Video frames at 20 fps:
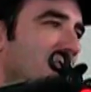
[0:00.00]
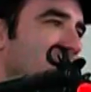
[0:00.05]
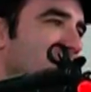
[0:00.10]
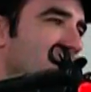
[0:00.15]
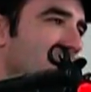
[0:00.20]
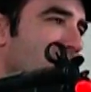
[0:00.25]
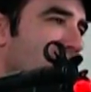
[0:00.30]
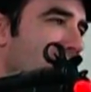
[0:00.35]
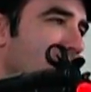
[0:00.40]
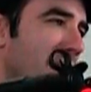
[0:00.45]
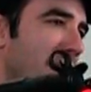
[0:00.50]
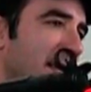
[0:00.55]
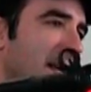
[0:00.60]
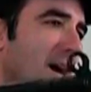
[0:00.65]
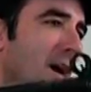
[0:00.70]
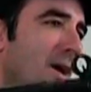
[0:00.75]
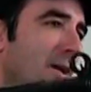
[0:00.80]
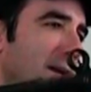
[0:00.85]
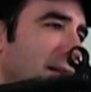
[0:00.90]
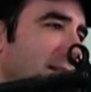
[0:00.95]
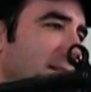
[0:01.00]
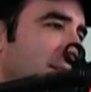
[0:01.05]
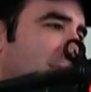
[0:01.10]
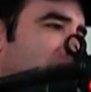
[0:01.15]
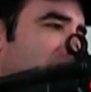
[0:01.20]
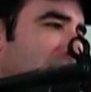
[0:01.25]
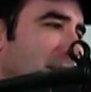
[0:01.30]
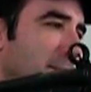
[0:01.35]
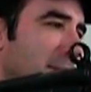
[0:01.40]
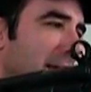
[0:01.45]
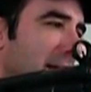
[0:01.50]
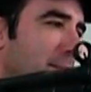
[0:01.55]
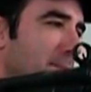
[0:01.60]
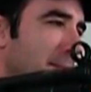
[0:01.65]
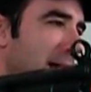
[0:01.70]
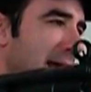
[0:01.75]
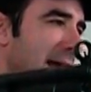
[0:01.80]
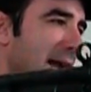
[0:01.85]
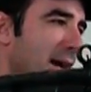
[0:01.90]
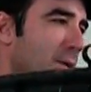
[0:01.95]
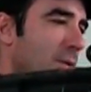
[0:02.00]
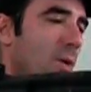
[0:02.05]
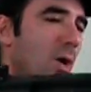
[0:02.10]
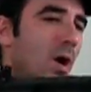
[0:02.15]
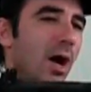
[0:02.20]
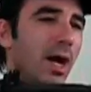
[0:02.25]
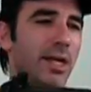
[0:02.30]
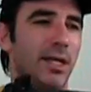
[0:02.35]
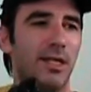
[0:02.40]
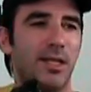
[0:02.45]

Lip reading: It's already going. It's going to make mag 1.